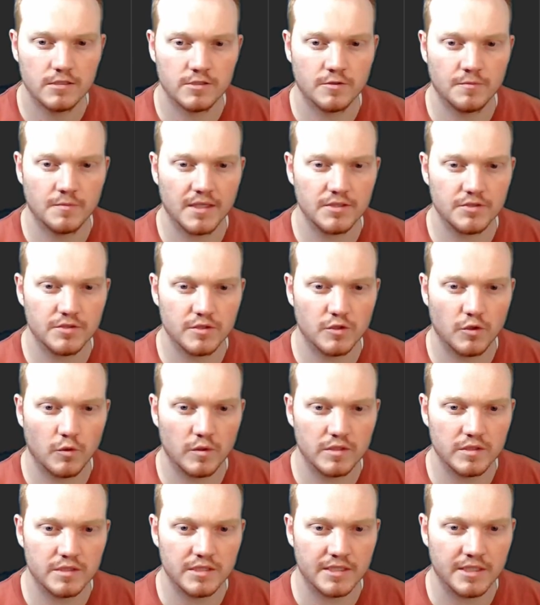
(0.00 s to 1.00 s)
So I'm actually
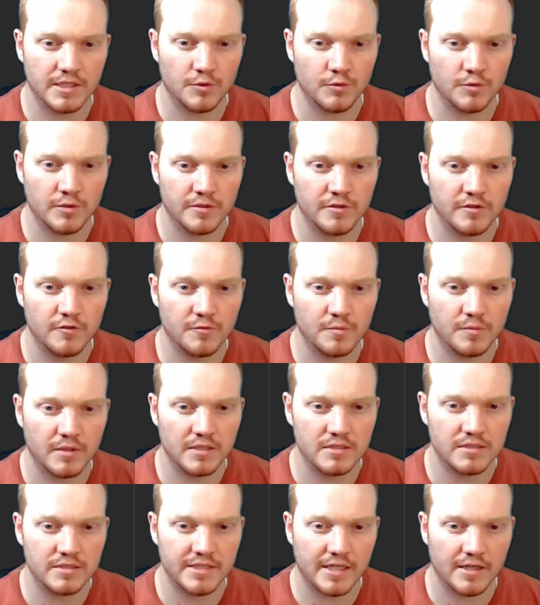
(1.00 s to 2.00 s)
going to get rid of
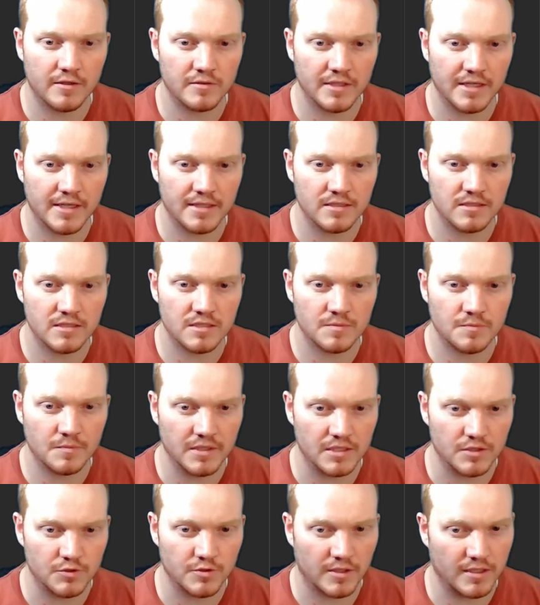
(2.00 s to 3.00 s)
play sound and
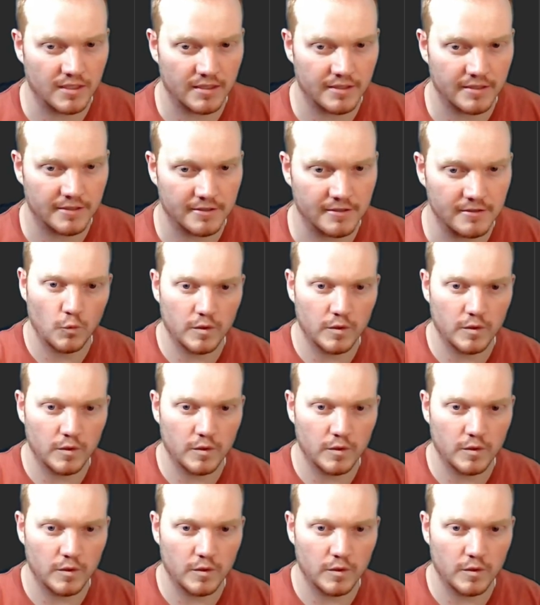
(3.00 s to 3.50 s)
speech right here.